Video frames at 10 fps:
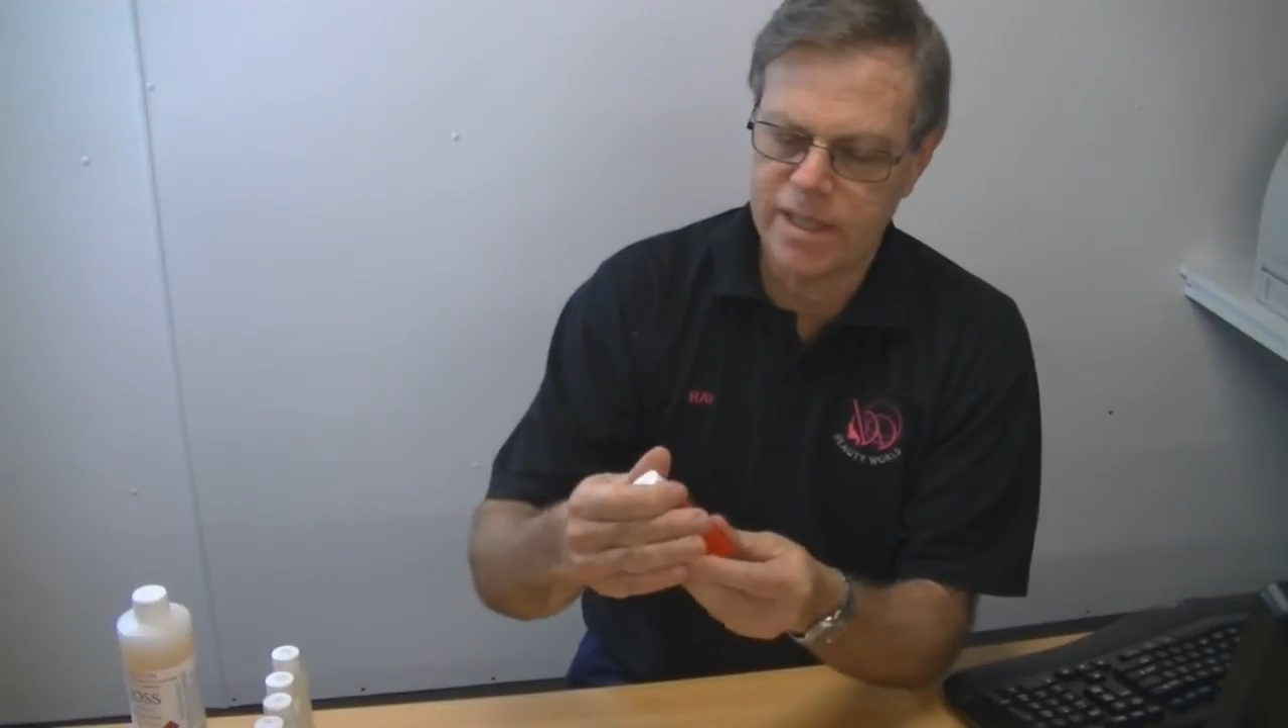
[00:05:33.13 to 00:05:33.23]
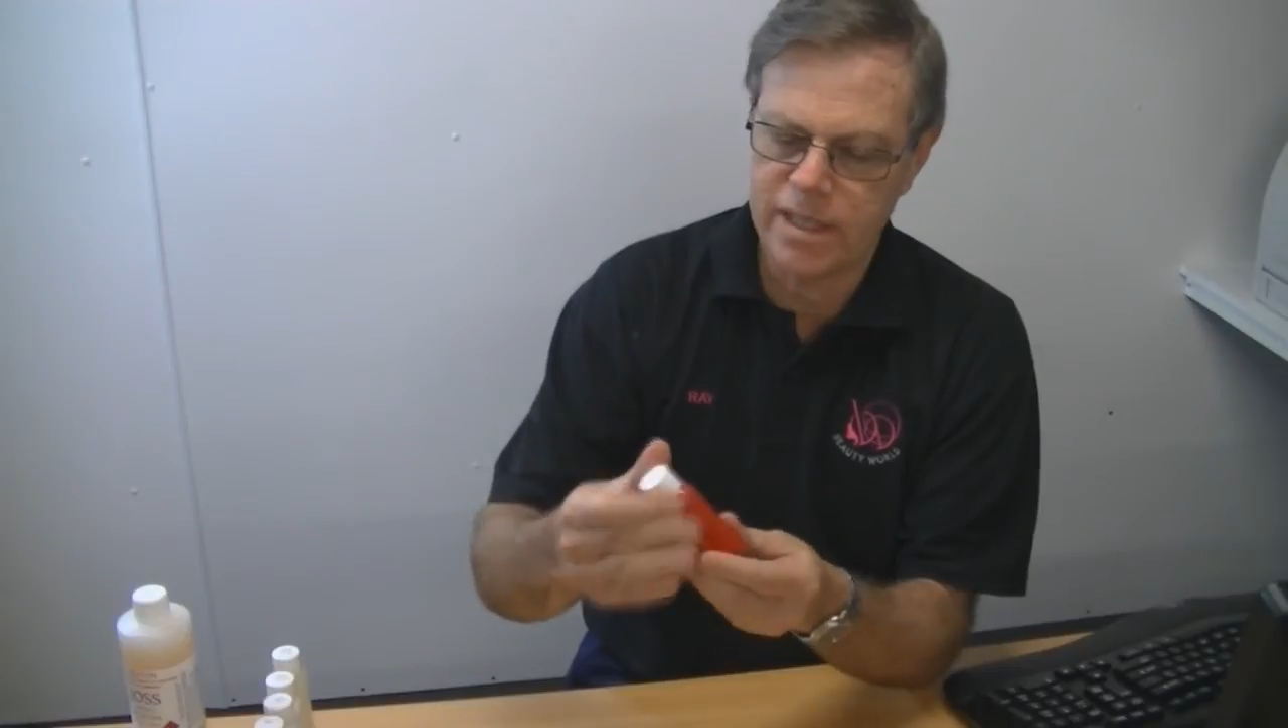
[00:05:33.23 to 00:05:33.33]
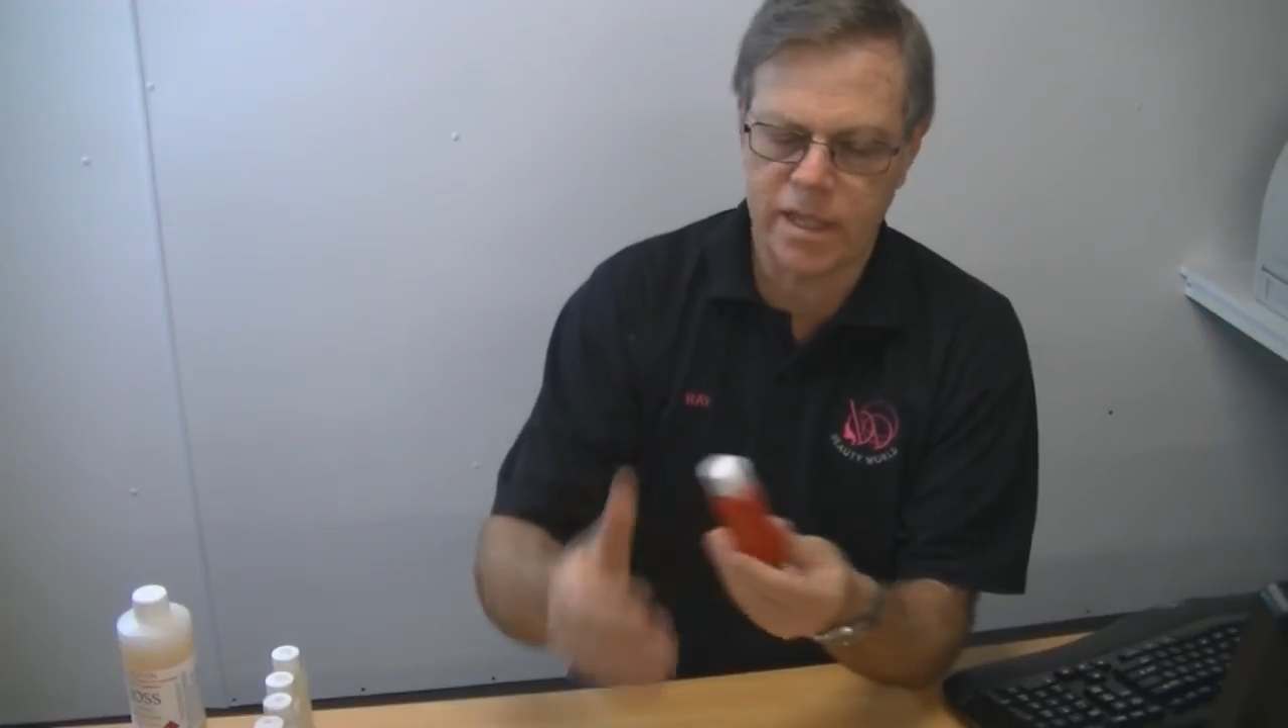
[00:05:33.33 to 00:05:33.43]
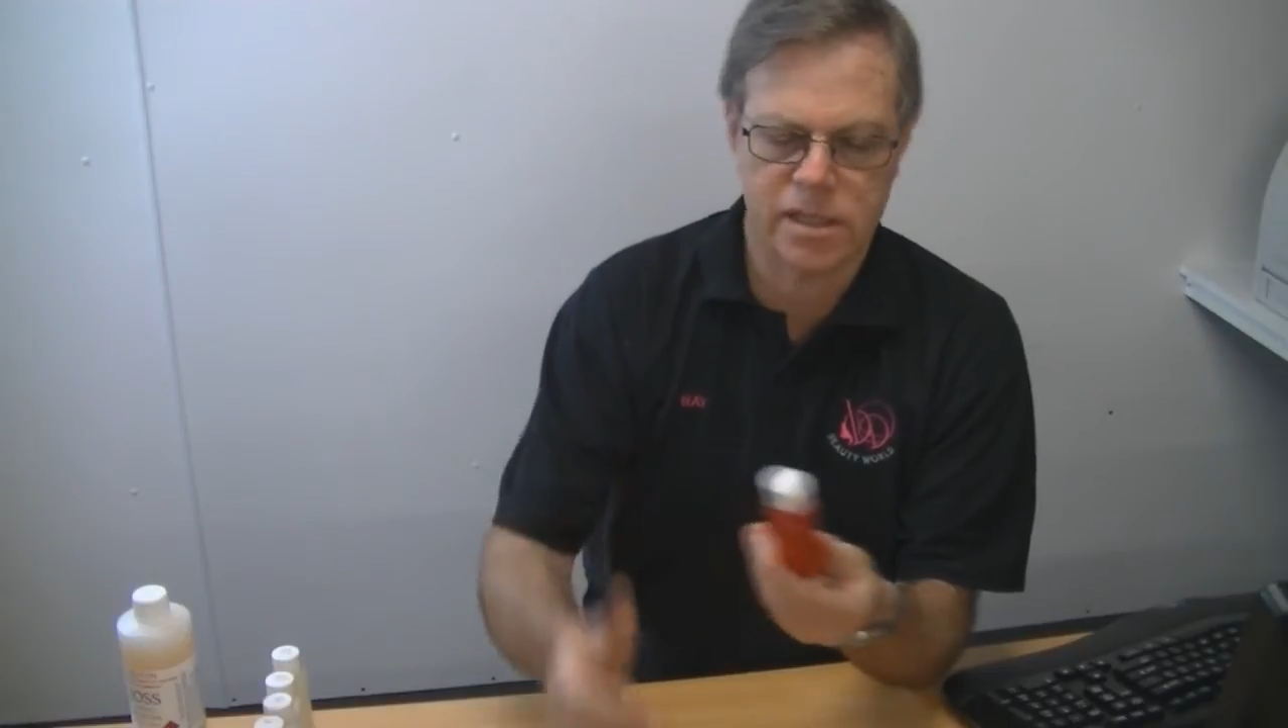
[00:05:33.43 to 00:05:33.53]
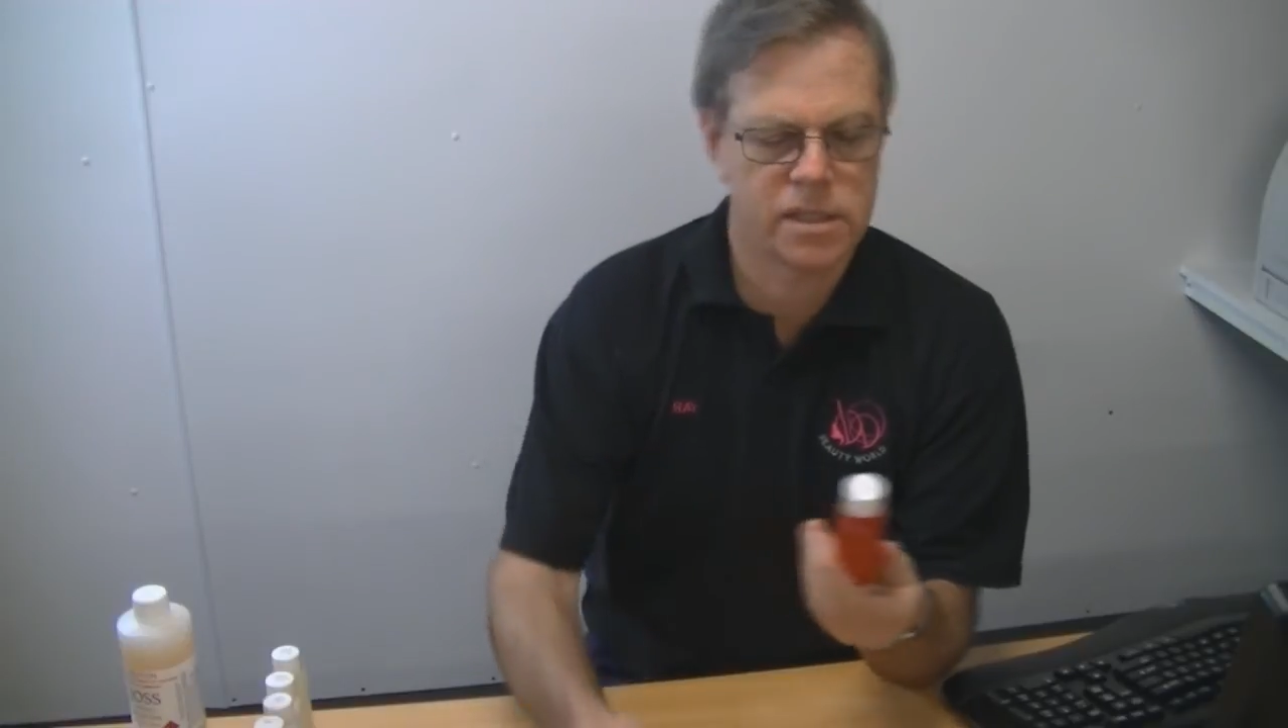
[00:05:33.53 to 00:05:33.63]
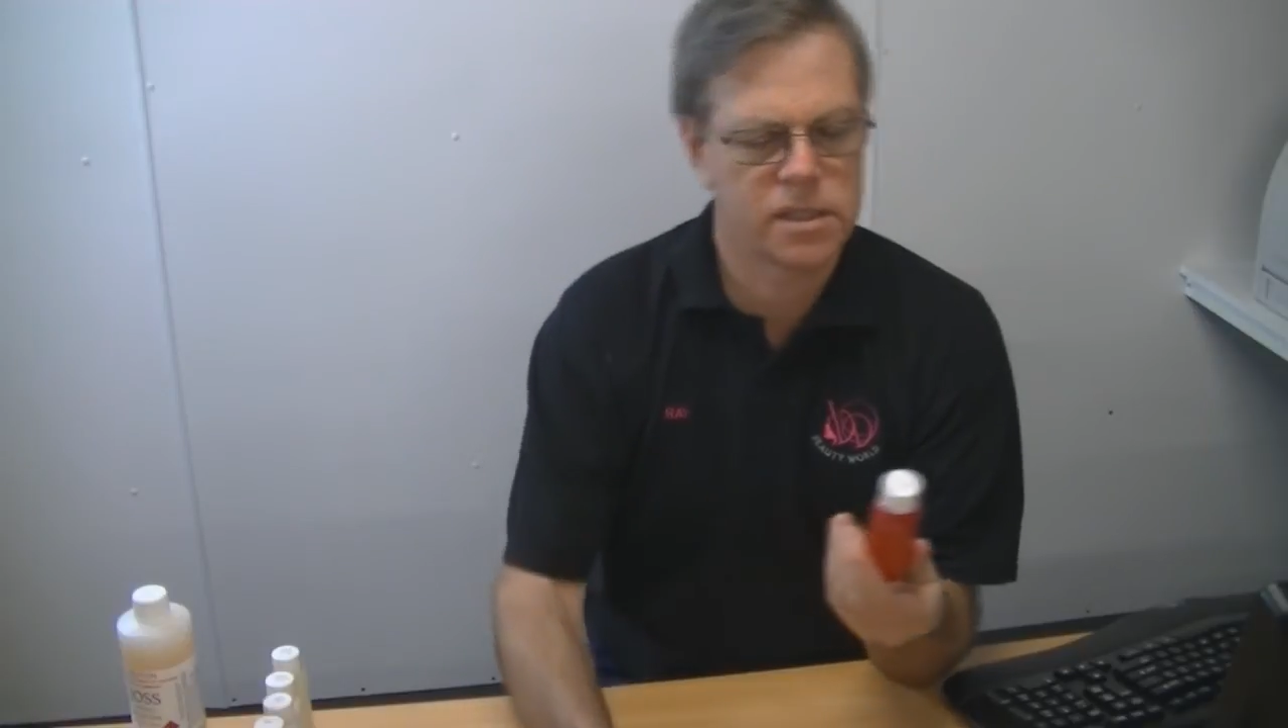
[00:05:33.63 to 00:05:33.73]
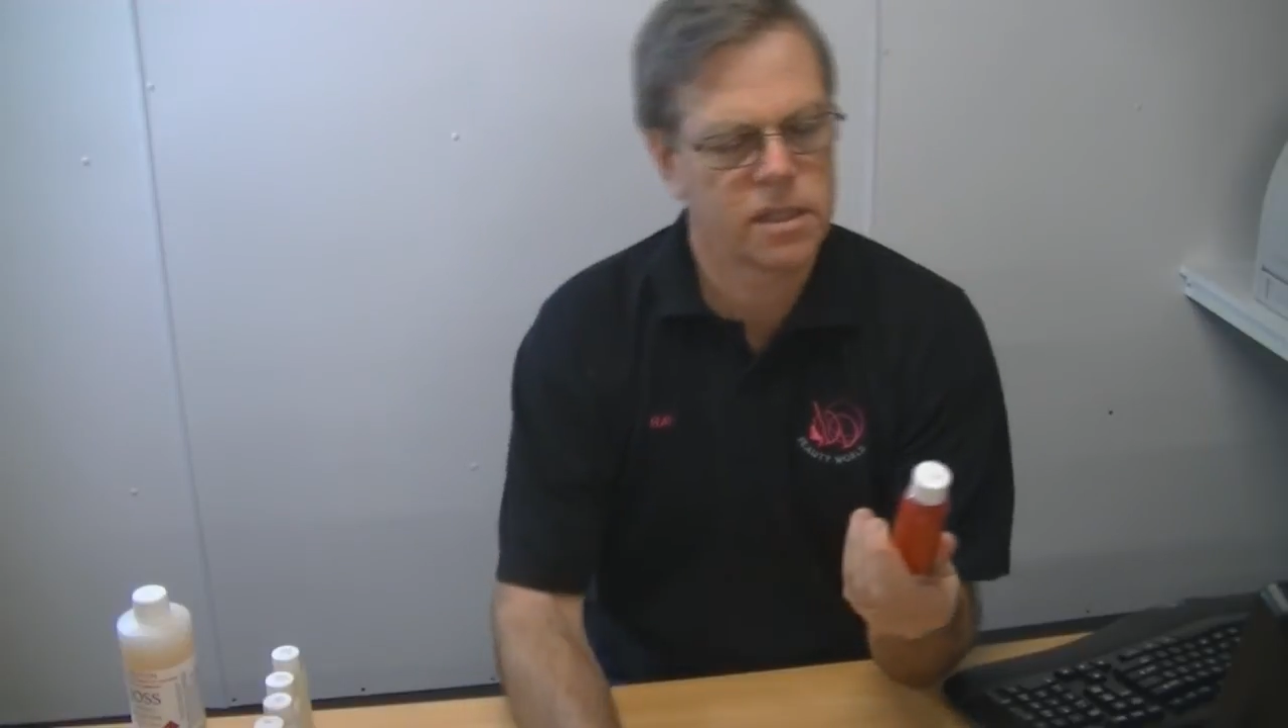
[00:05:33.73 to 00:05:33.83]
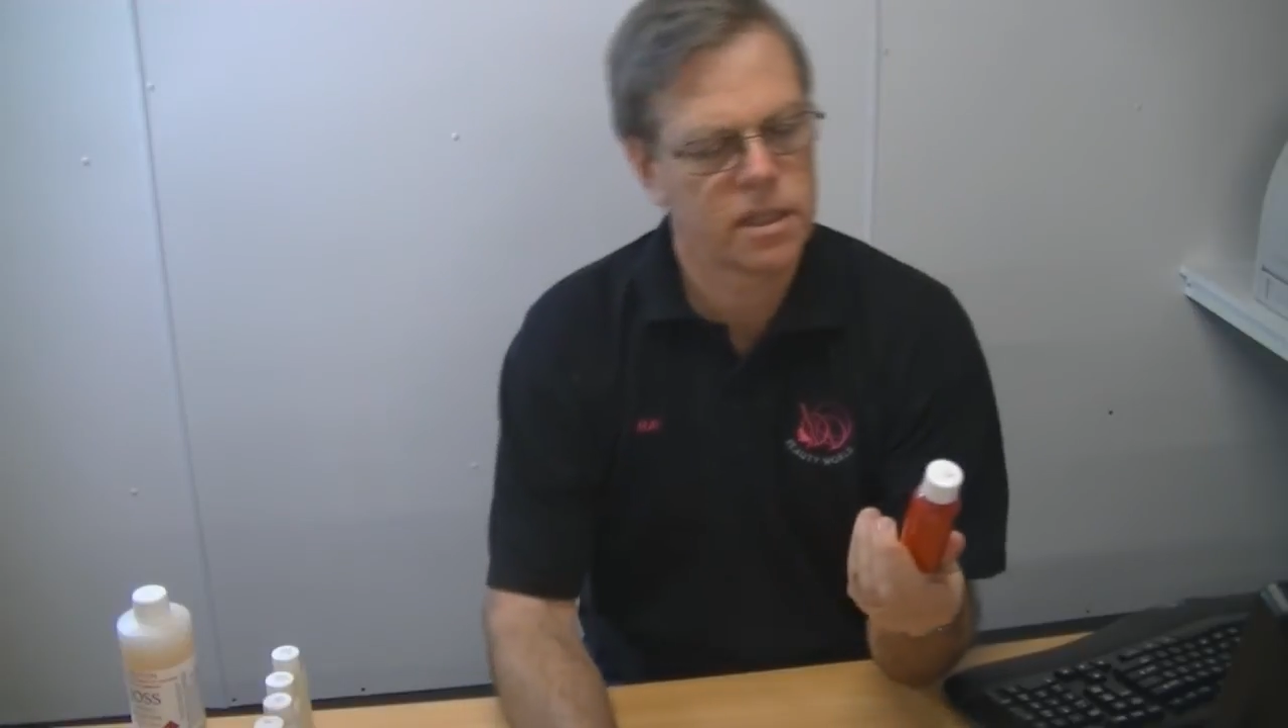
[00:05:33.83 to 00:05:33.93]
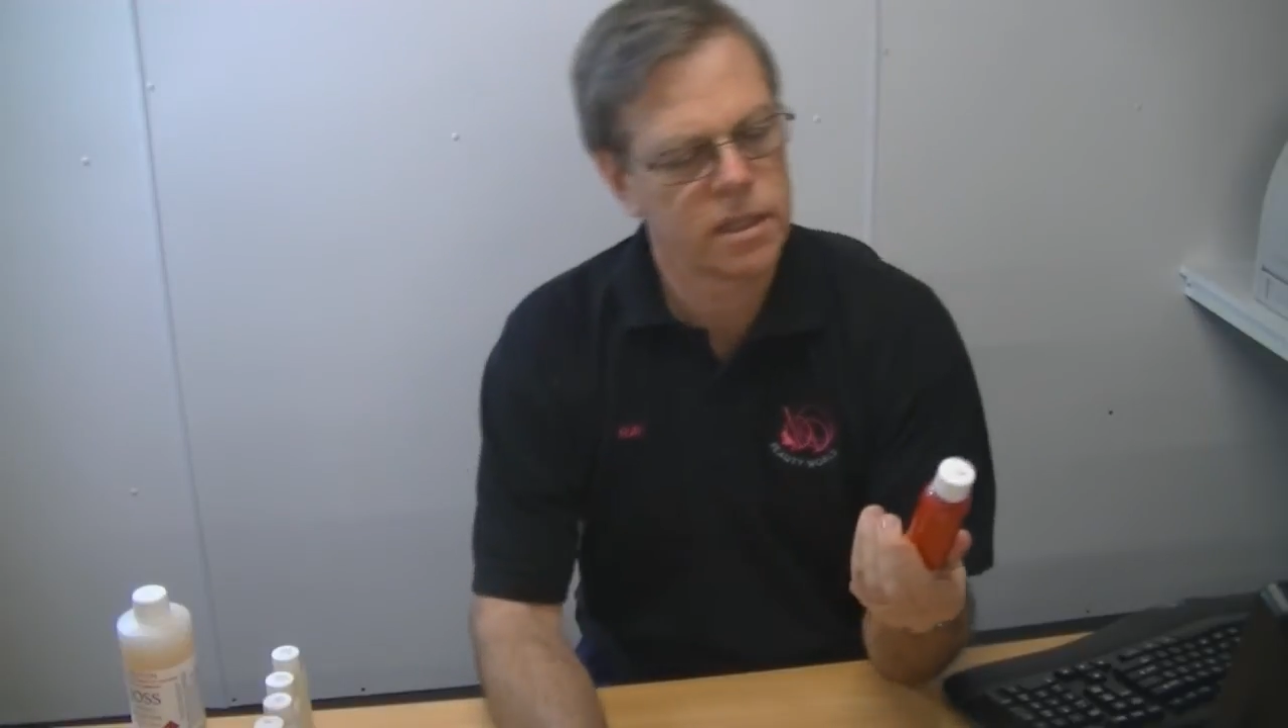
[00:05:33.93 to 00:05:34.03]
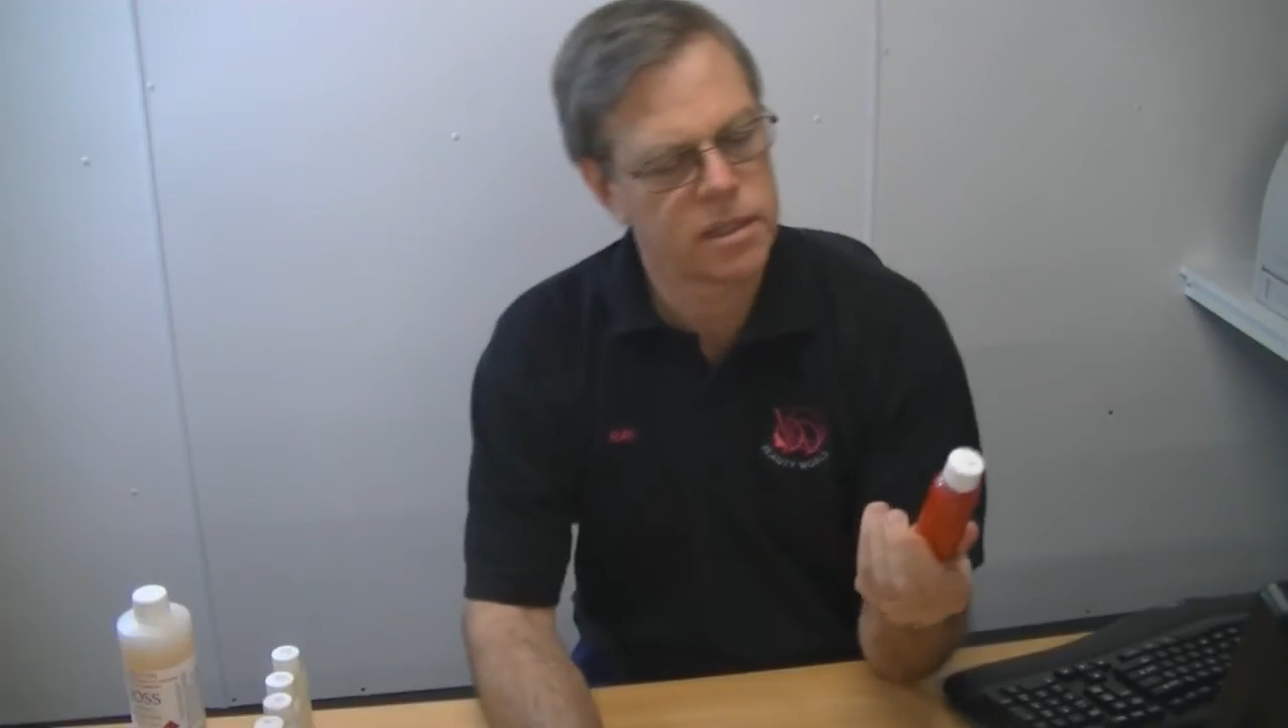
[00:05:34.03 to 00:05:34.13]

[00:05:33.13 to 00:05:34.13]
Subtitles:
6